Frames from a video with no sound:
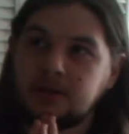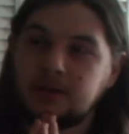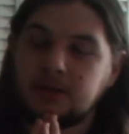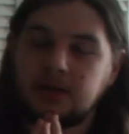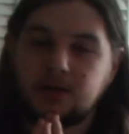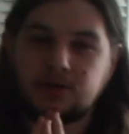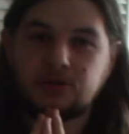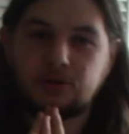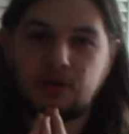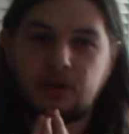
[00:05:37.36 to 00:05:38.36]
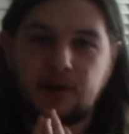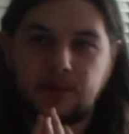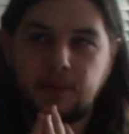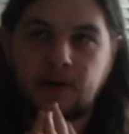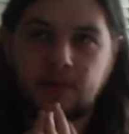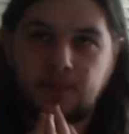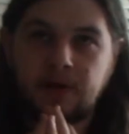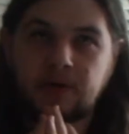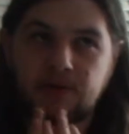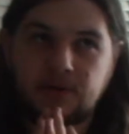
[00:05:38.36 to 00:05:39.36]
I could talk a lot about
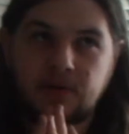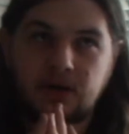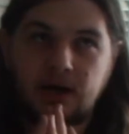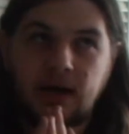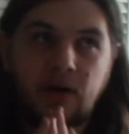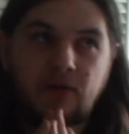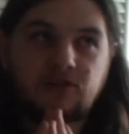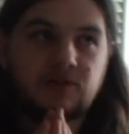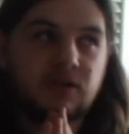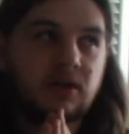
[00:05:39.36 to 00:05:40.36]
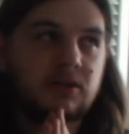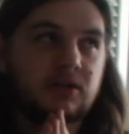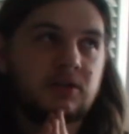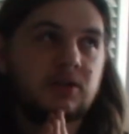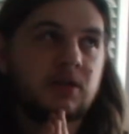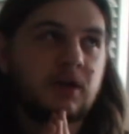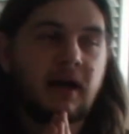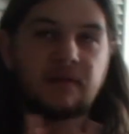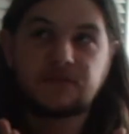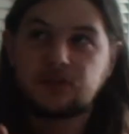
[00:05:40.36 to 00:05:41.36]
how I've done the garden. You know, I
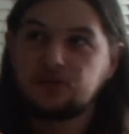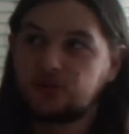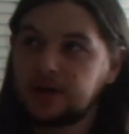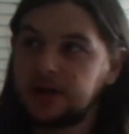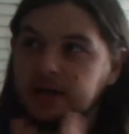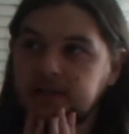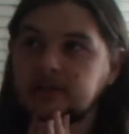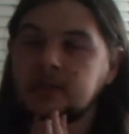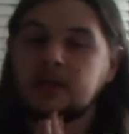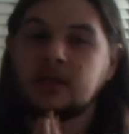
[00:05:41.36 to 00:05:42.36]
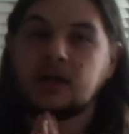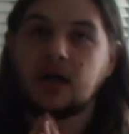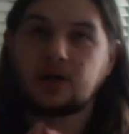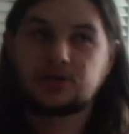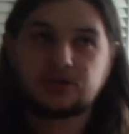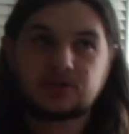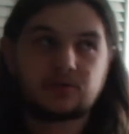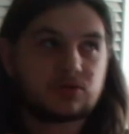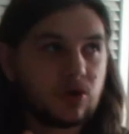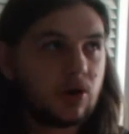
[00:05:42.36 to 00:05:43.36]
have the degree, and I could just
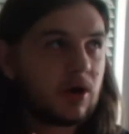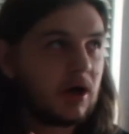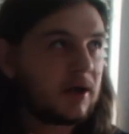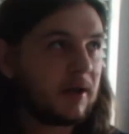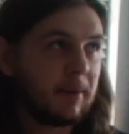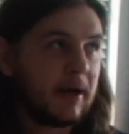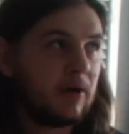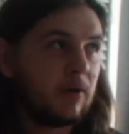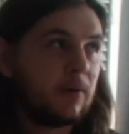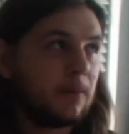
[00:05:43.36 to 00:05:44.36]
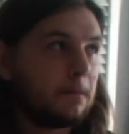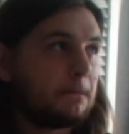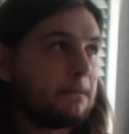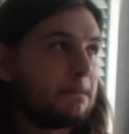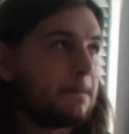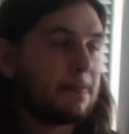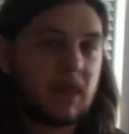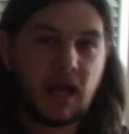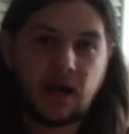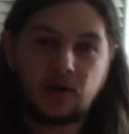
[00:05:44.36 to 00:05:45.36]
talk on about
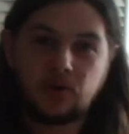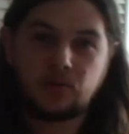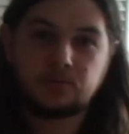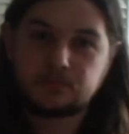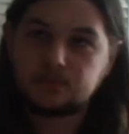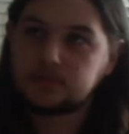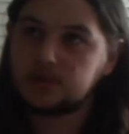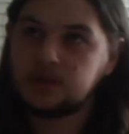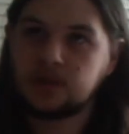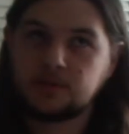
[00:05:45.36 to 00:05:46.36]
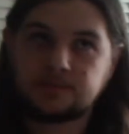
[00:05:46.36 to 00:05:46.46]
how, you know,